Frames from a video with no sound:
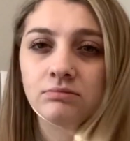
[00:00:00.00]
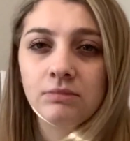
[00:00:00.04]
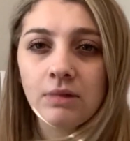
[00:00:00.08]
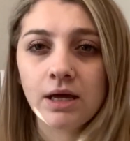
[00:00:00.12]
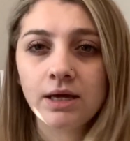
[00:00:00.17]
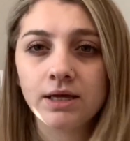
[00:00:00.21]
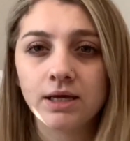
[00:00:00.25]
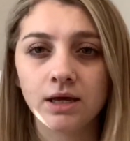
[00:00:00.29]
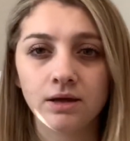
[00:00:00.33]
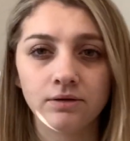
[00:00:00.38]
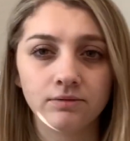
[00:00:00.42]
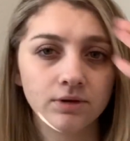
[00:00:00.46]
I
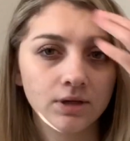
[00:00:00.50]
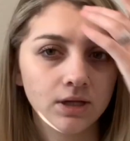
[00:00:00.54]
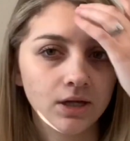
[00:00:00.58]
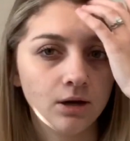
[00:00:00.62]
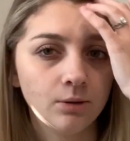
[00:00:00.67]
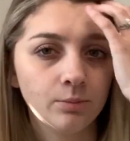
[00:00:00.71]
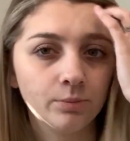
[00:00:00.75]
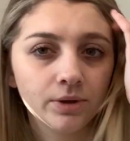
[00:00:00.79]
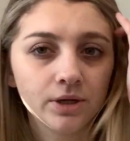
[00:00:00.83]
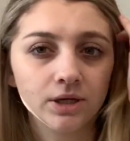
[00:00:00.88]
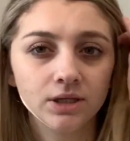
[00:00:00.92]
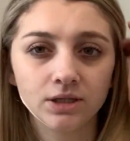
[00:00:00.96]
can't really
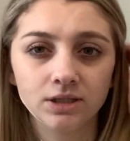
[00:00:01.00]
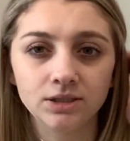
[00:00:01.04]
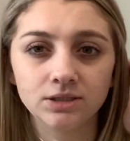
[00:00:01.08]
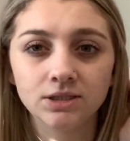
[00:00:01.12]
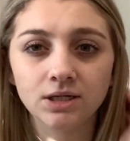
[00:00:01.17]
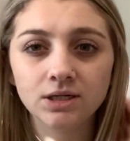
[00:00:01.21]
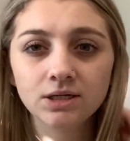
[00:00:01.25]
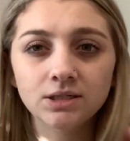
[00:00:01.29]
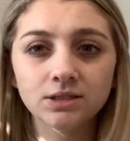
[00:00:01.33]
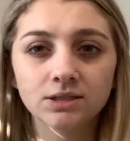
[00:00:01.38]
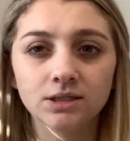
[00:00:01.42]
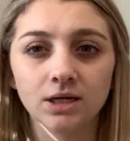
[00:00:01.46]
help it. The
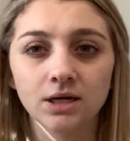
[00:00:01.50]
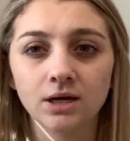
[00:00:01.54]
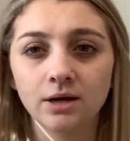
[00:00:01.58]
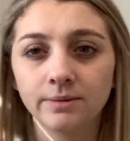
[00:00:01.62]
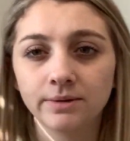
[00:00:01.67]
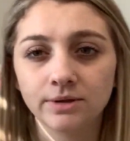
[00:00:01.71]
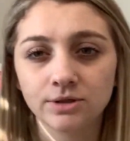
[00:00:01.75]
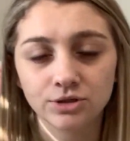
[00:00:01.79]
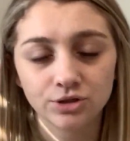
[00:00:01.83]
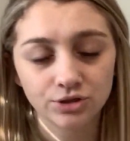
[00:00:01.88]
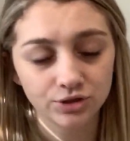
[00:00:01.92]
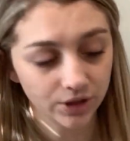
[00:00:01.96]
sun is like
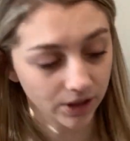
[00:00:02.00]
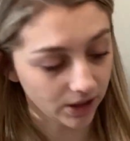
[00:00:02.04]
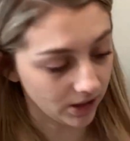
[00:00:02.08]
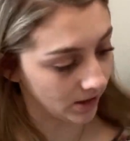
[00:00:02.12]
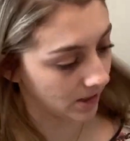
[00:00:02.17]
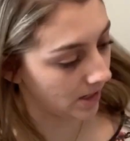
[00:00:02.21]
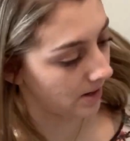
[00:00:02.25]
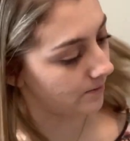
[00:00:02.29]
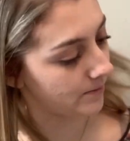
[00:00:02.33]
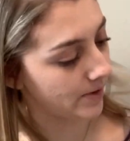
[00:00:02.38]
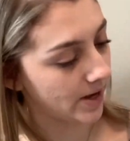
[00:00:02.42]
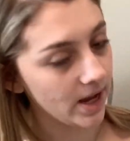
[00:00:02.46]
coming straight in
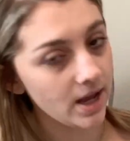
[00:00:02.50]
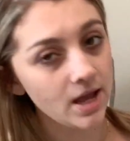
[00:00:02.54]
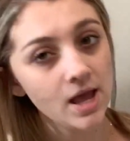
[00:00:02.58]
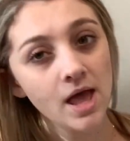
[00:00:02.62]
that way.